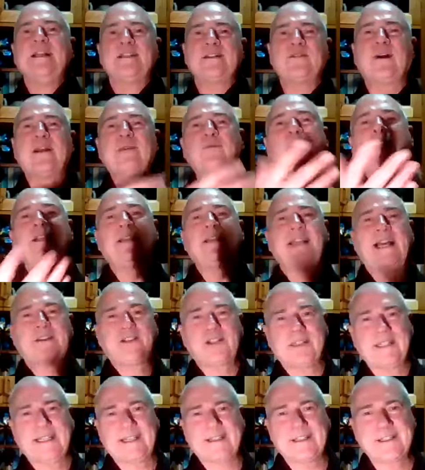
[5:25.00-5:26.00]
So I will
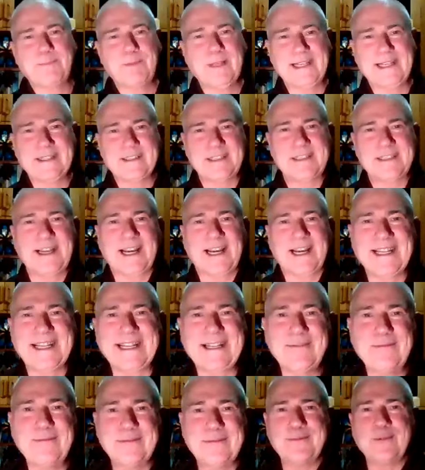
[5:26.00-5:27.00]
actually explain
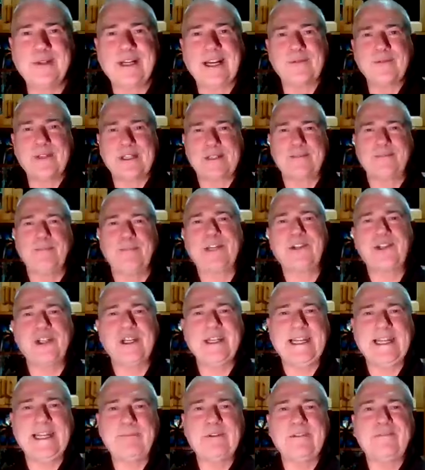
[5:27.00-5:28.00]
slightly what I was
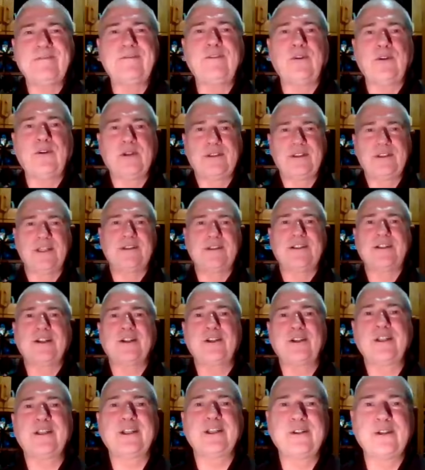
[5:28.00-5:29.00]
mentioning before, just so
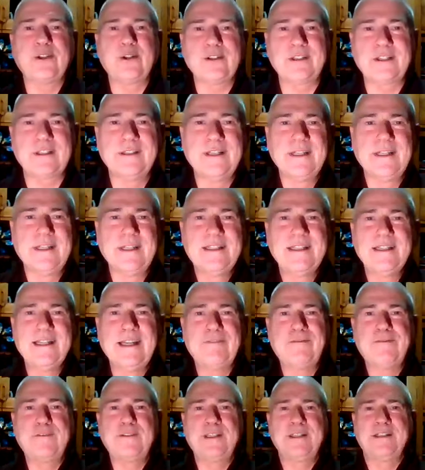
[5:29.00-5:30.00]
that you're not
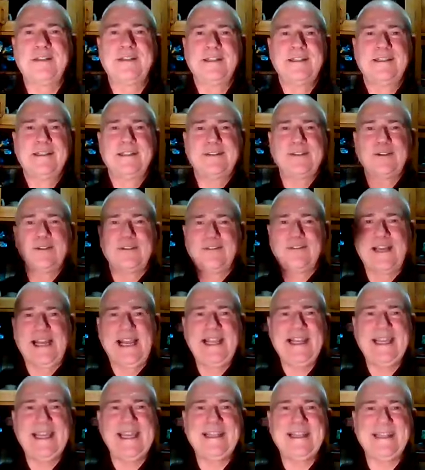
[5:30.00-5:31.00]
left sort of
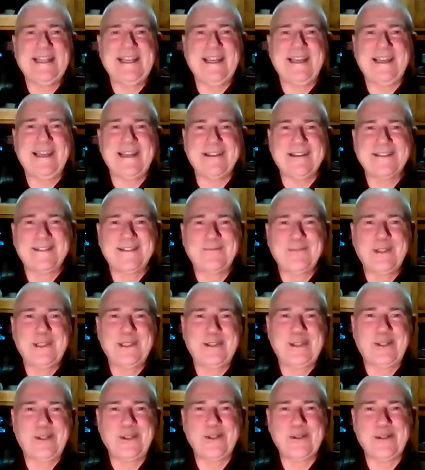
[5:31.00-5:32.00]
hanging there
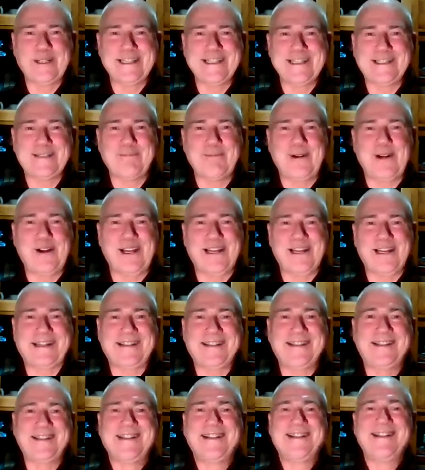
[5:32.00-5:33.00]
with curious
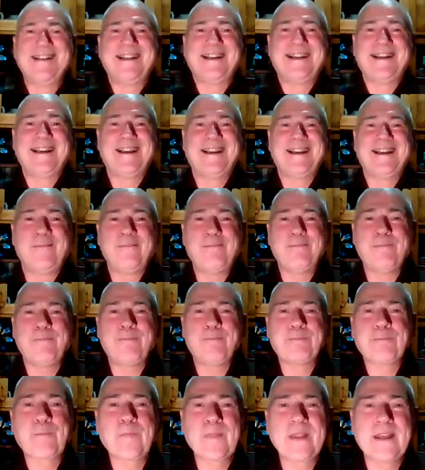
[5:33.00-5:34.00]
mind.
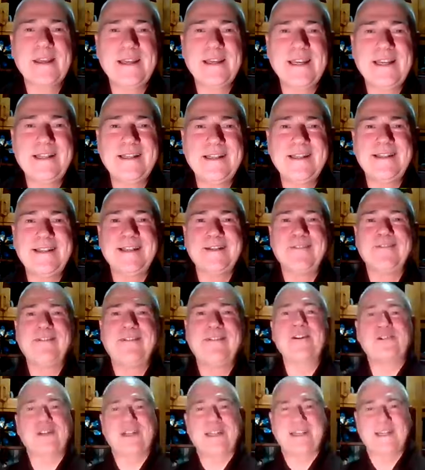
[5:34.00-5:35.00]
In the
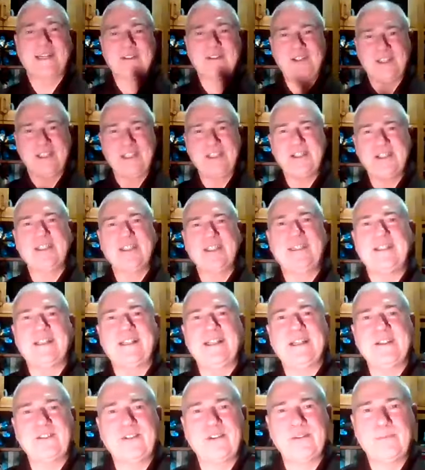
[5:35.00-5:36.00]
Vajrayana tradition,
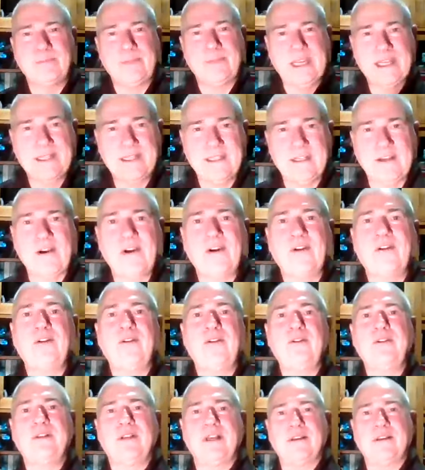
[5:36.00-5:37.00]
as you may
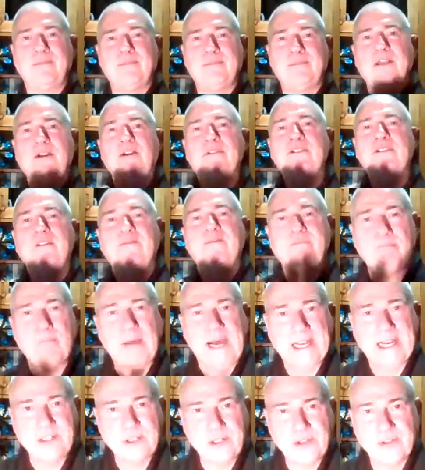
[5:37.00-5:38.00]
know, lots of
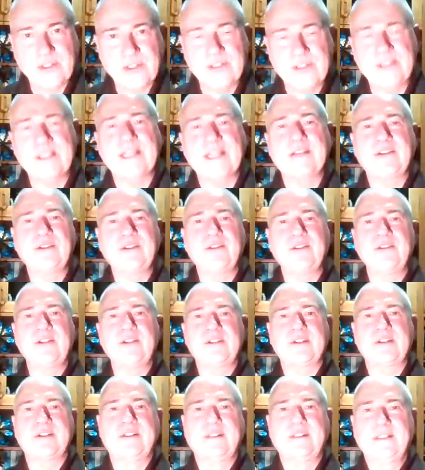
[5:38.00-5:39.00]
mantras are
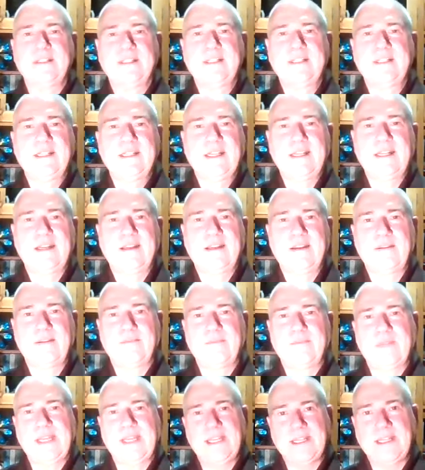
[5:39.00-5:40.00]
used
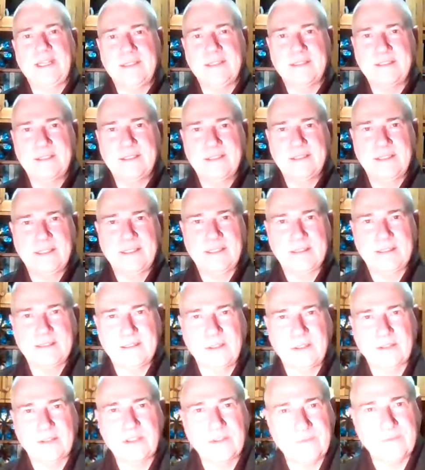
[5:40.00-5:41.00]
and
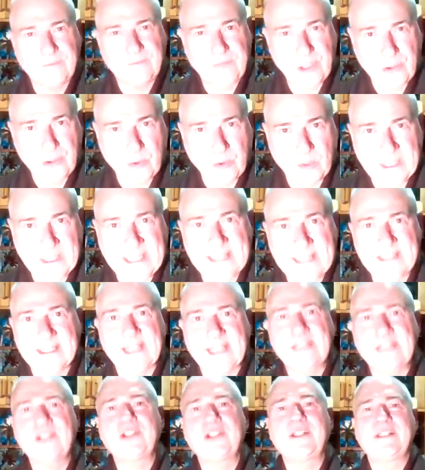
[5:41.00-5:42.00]
lots of
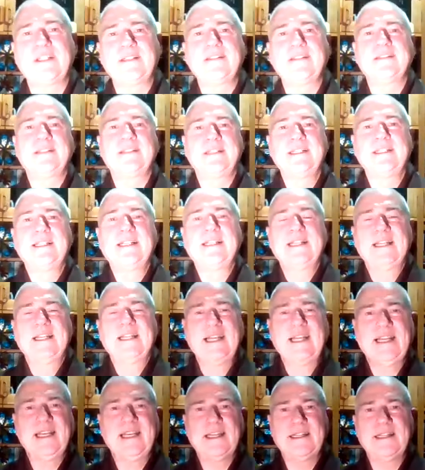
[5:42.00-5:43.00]
visualization.
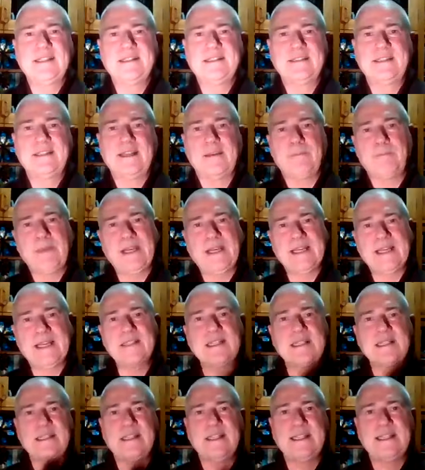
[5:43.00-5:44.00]
And
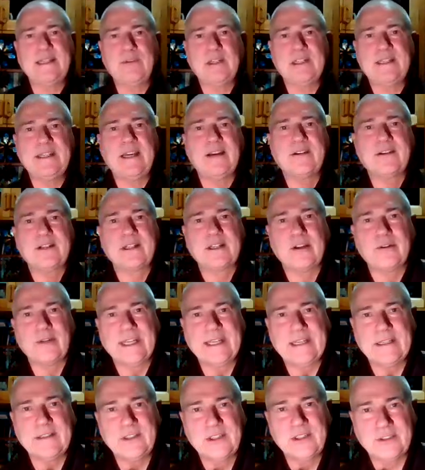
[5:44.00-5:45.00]
basically, without
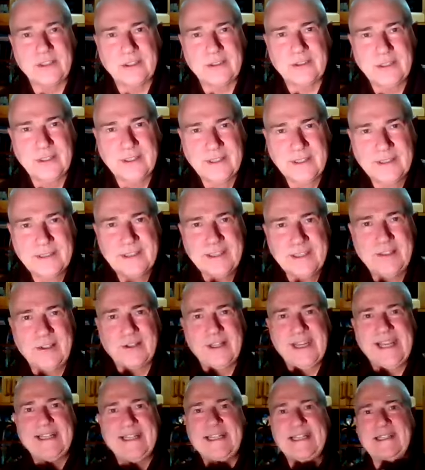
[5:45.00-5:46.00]
going into, you
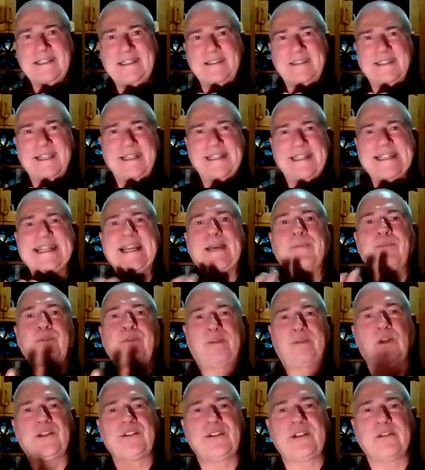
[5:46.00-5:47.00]
know, any
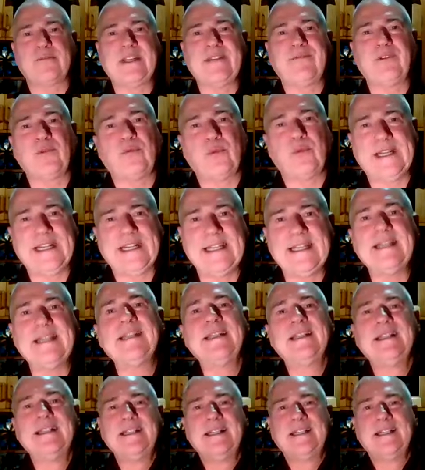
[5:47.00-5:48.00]
in-depth whatsoever, really,